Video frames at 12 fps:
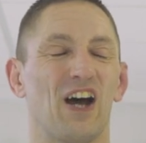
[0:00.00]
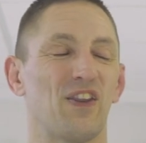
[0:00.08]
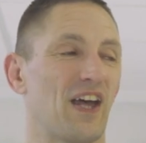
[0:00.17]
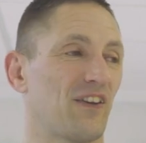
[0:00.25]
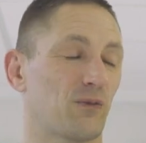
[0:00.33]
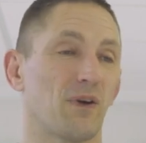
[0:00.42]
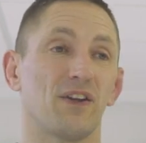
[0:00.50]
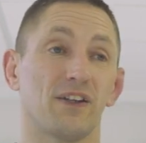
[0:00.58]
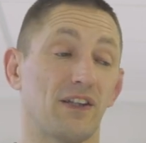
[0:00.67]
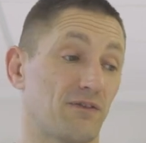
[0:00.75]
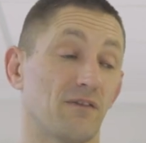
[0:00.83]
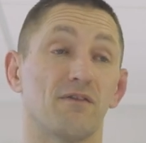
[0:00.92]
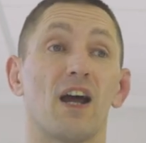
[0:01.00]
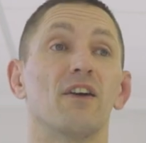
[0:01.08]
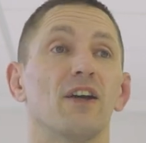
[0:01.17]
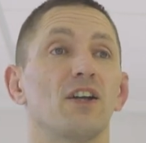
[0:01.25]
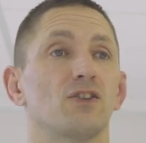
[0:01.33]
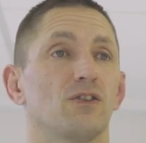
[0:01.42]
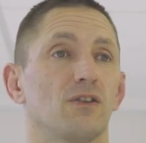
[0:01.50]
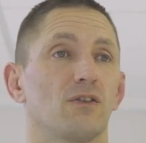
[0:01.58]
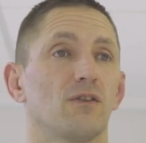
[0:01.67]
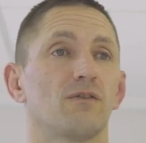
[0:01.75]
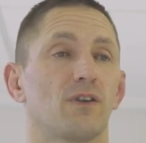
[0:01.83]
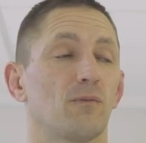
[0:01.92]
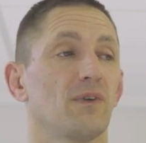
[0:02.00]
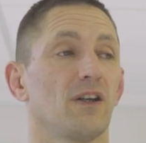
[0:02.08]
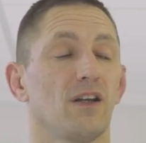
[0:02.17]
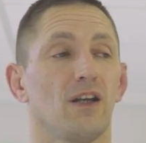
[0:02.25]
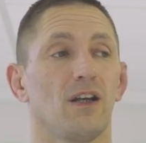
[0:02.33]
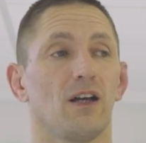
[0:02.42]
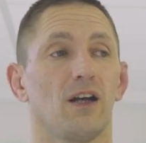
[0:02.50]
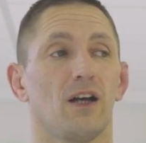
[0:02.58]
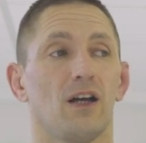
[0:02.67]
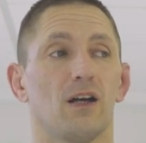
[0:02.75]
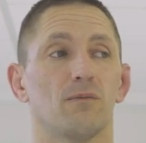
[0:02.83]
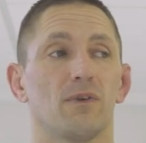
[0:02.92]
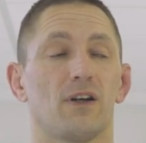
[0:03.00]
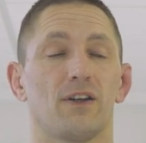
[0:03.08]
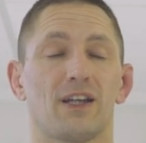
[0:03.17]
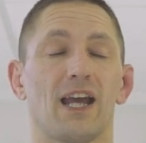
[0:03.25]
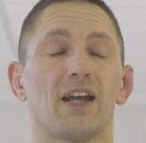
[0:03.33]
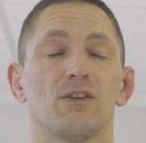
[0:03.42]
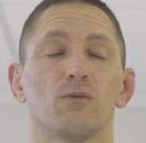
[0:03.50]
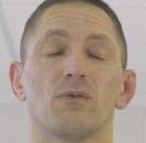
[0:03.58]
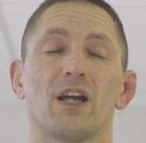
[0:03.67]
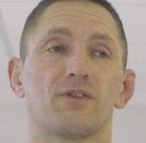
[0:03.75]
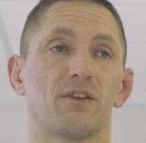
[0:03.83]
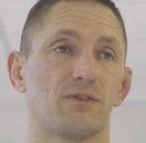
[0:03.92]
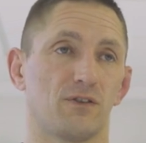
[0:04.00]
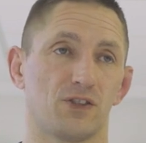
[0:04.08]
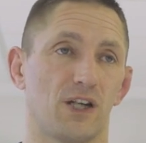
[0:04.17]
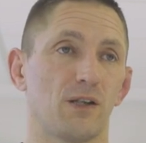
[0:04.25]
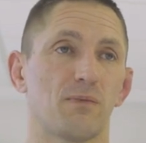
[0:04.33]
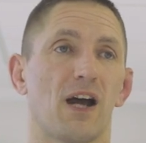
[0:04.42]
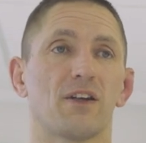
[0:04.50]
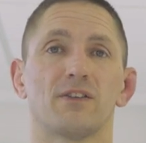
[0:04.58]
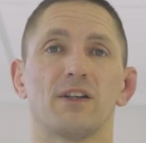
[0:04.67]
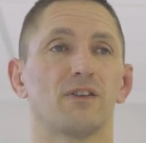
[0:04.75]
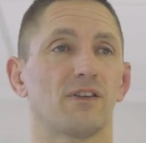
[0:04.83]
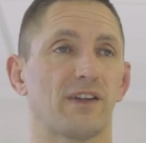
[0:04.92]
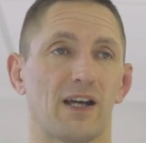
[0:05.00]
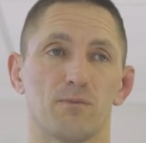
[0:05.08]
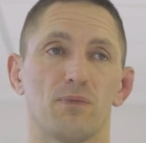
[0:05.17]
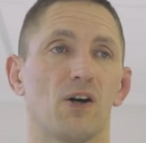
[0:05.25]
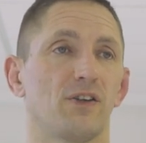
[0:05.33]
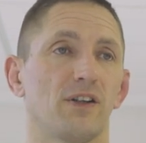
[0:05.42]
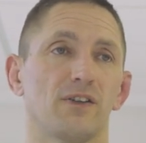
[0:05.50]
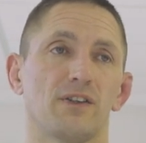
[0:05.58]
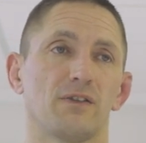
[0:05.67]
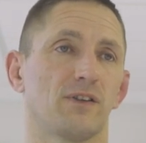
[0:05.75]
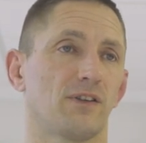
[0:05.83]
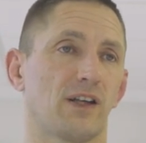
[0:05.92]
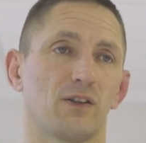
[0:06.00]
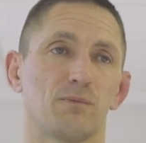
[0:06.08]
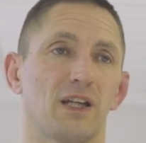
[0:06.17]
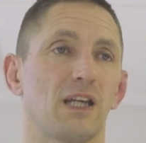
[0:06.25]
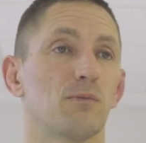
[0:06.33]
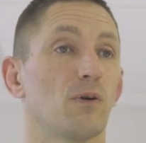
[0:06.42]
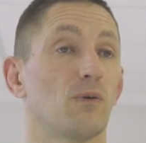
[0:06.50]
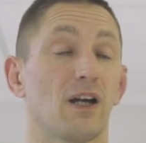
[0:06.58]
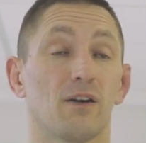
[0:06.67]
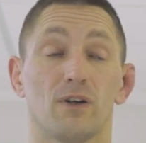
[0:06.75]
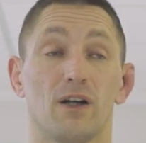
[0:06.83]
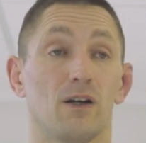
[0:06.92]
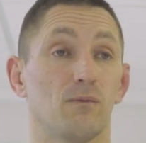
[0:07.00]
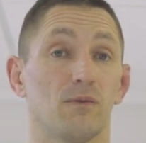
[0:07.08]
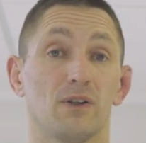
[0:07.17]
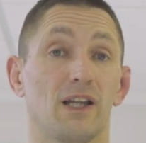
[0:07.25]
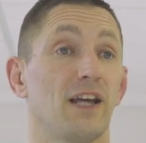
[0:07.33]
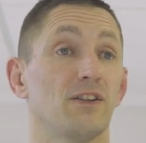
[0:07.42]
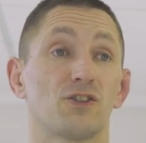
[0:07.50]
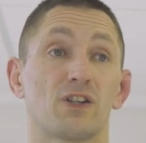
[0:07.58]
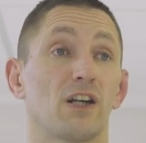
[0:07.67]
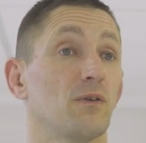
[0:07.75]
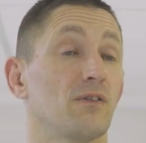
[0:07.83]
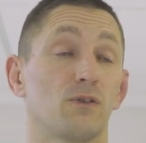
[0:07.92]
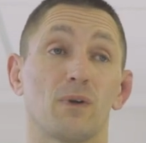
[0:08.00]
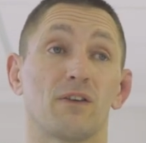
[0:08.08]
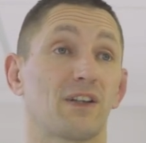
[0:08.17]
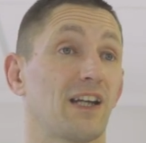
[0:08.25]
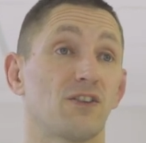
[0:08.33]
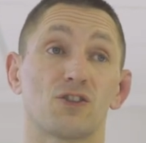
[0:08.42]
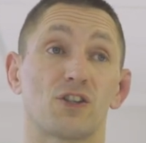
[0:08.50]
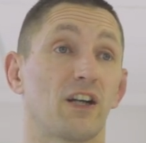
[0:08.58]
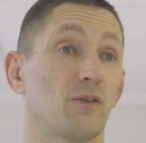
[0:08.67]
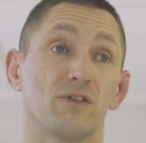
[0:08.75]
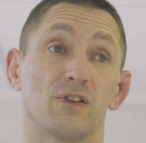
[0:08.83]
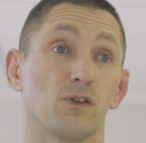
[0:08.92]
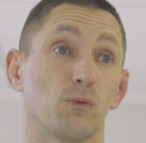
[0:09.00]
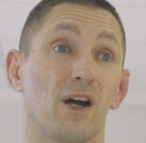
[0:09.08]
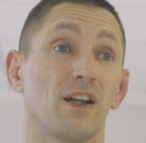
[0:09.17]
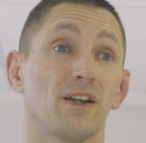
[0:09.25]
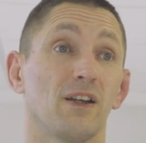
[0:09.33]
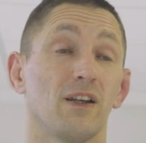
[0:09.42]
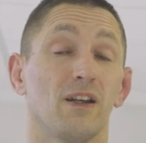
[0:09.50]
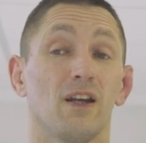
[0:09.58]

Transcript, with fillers: And that's where the different variations have come from. Um, and again, we have different training patterns, different size bodies, different size people. We have um, ladies training with us, we have kids training with us as well.